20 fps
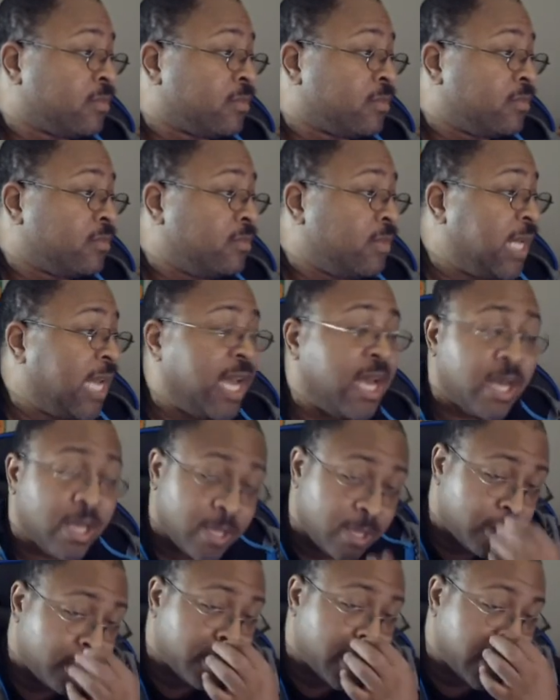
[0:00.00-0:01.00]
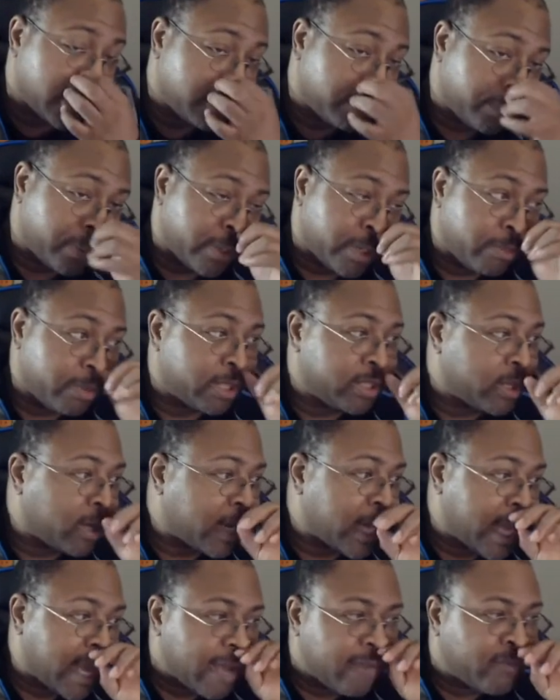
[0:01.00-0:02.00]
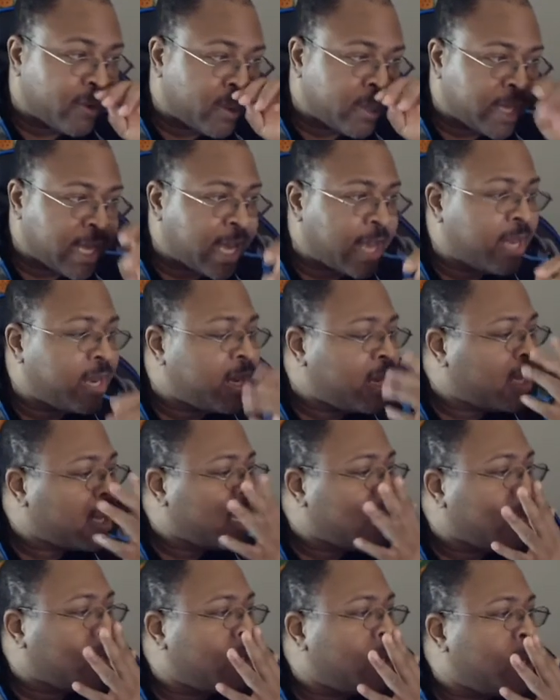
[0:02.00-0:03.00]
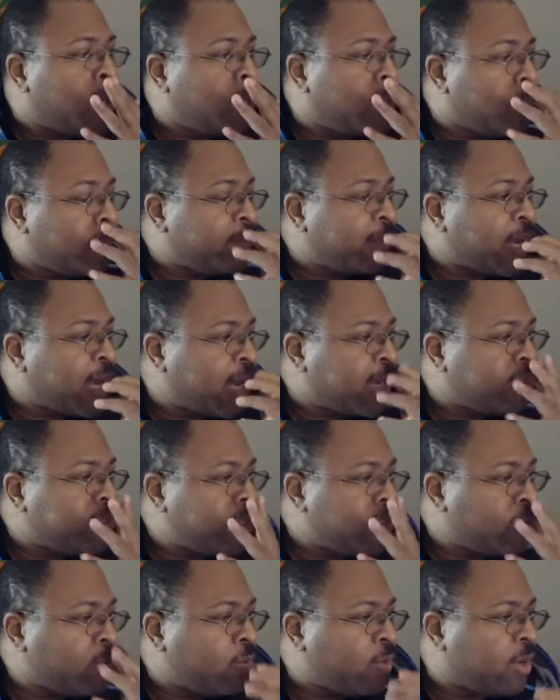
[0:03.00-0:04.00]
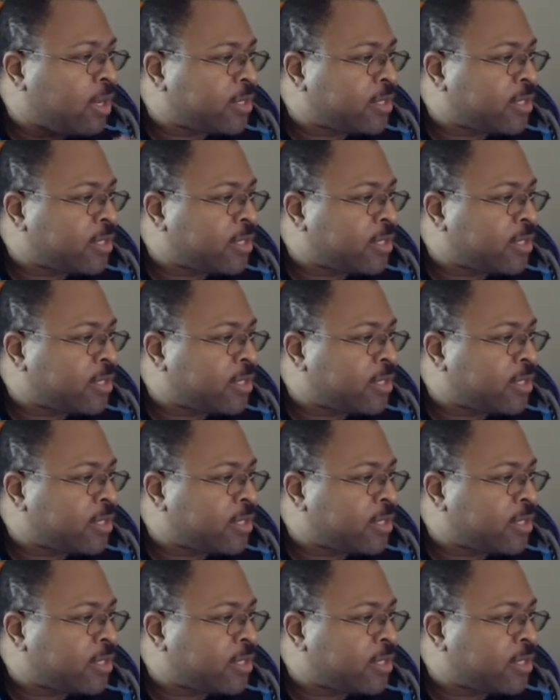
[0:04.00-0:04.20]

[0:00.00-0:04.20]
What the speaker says: yeah, that's pretty much all I have on that. I do want to